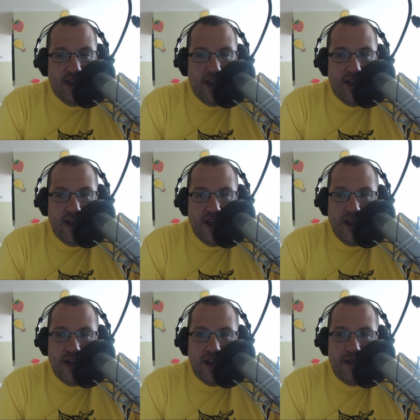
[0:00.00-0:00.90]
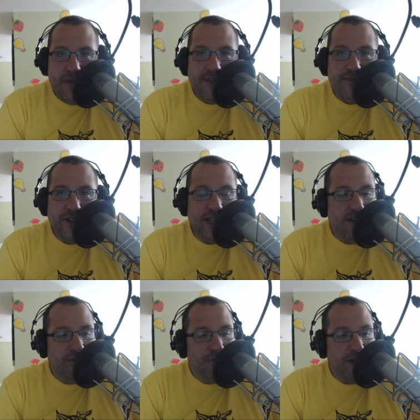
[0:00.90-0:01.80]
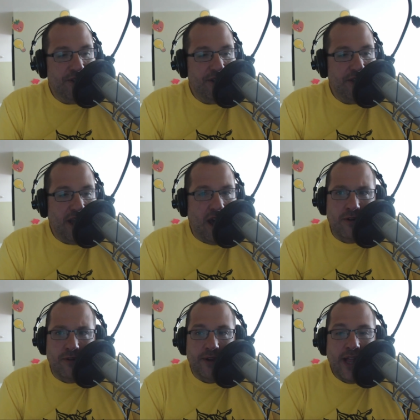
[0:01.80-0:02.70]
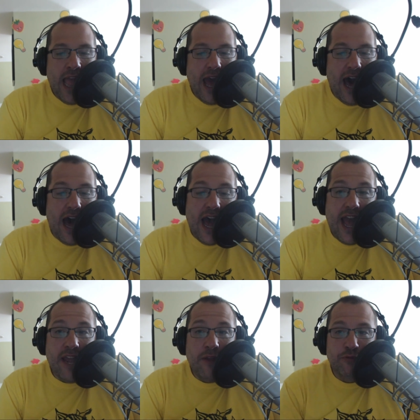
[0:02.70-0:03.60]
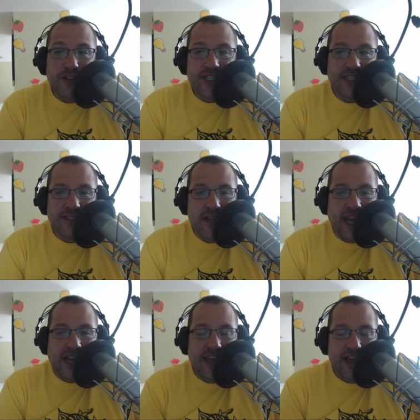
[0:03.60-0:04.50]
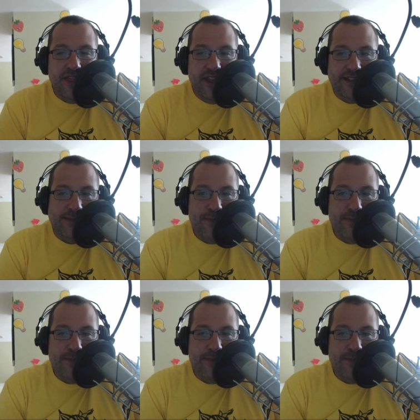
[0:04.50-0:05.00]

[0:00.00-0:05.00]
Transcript: Um, I felt like there was one other thing. Oh, I really like this